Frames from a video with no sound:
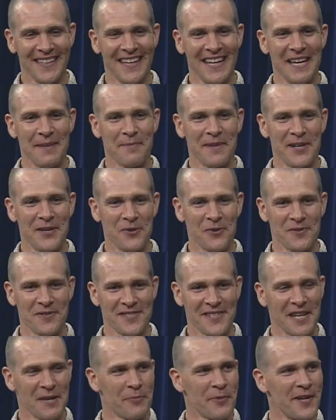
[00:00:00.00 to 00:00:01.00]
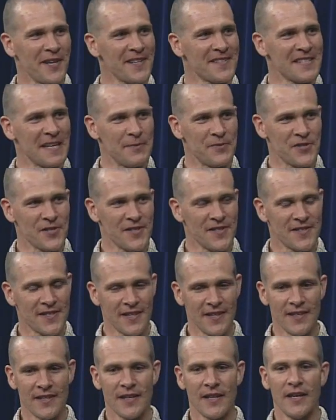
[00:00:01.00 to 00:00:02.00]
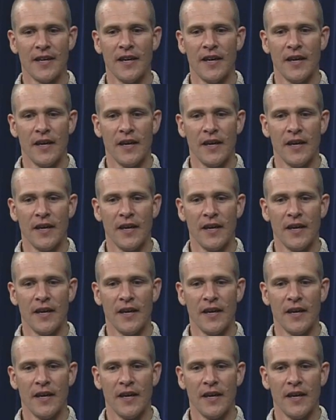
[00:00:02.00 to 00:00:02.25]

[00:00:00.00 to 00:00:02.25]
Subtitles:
I had my own set of preconceptions, and